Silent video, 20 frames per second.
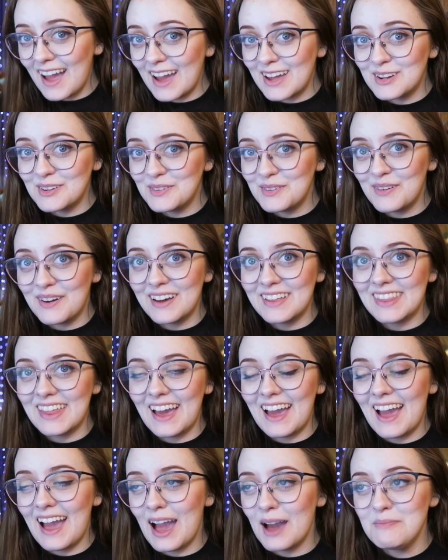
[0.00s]
I don't know how
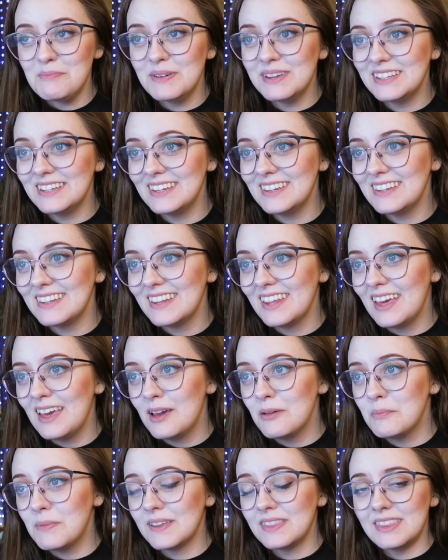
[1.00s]
that happened,
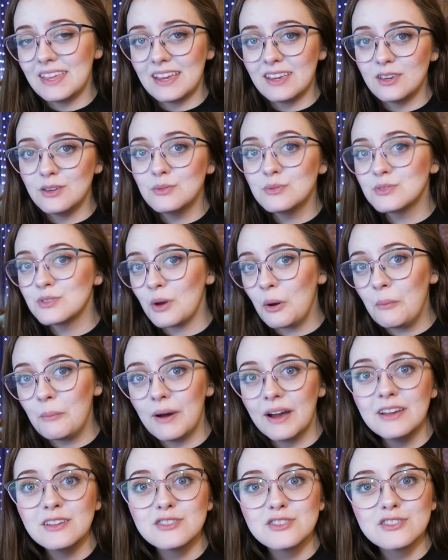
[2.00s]
but thank you so
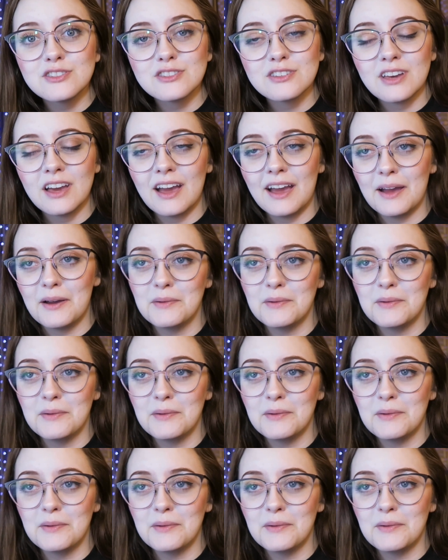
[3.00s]
much.